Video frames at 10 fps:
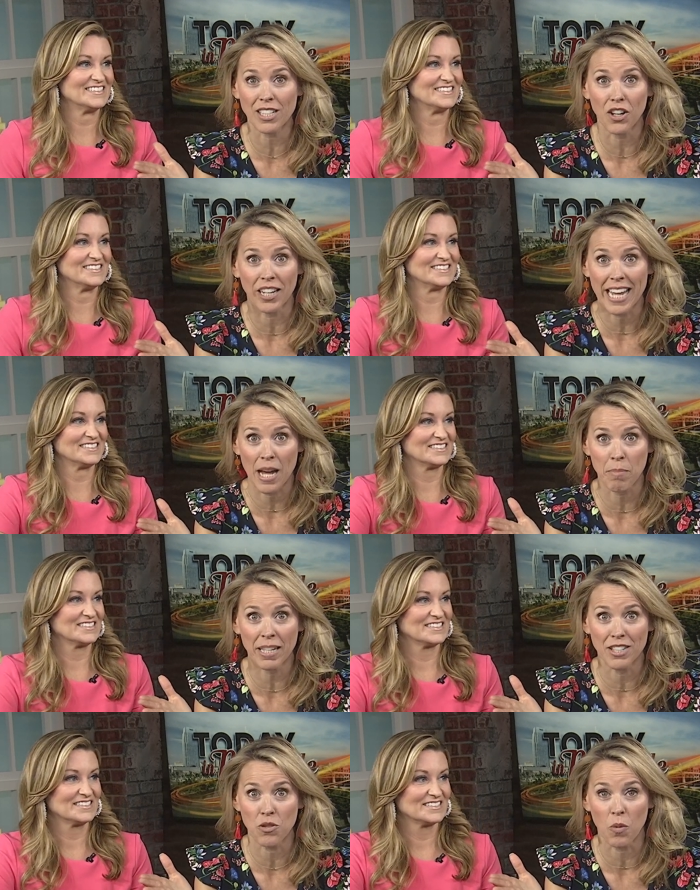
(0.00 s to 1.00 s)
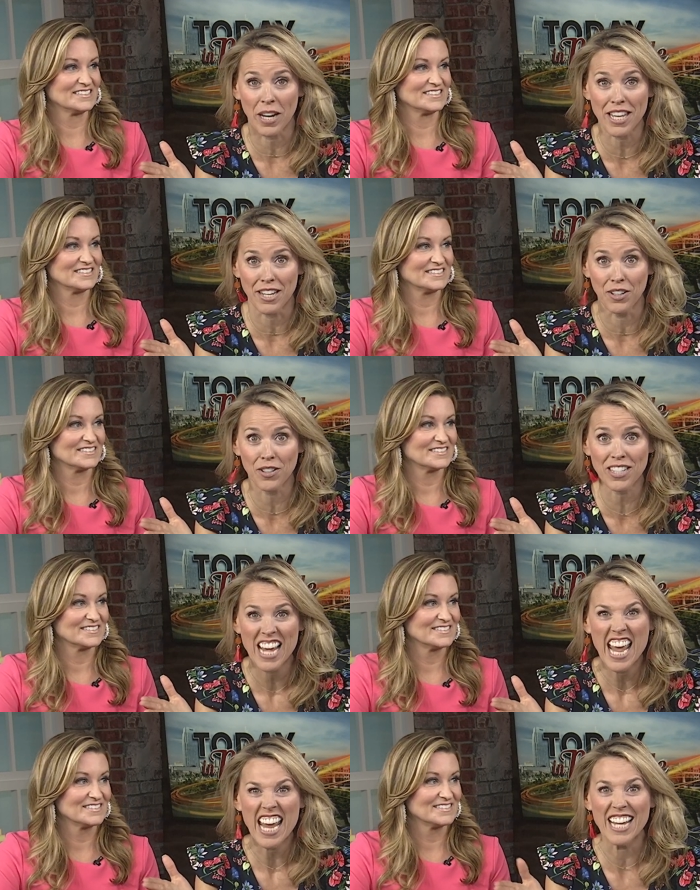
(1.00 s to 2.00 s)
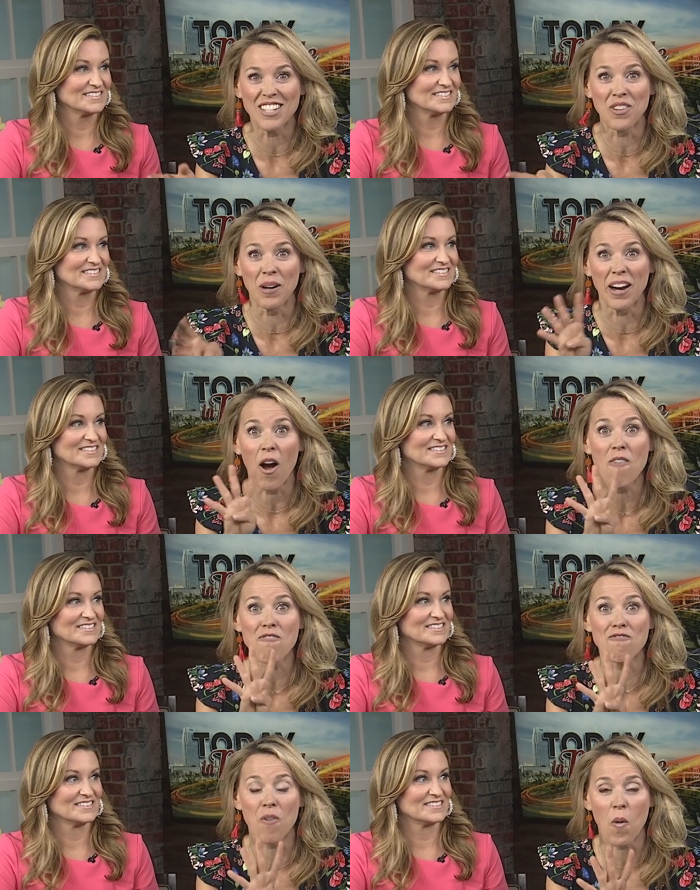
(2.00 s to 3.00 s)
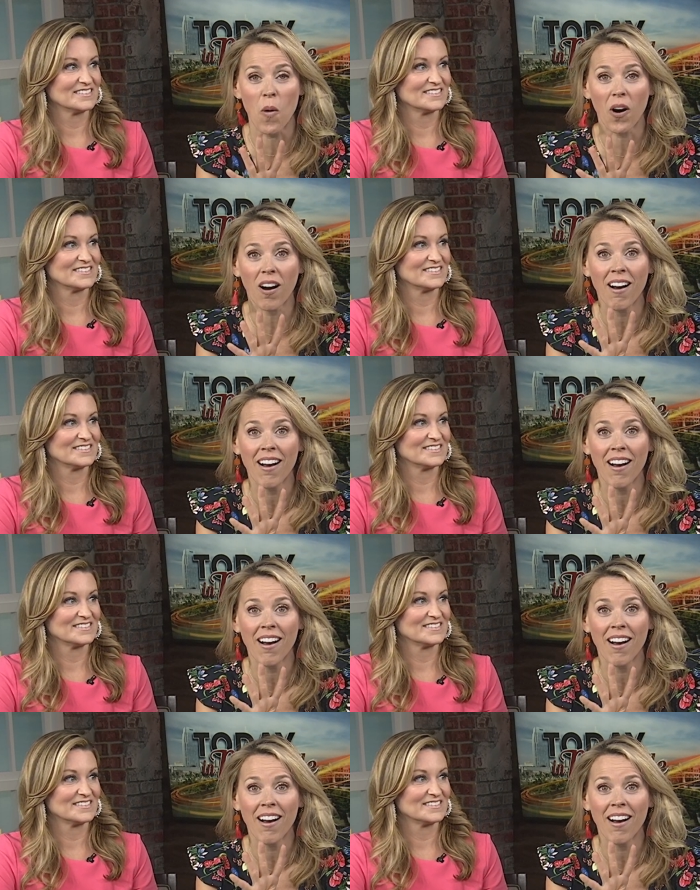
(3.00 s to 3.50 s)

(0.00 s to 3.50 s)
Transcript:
Speaker 1: gone camping in 20 years, is doing four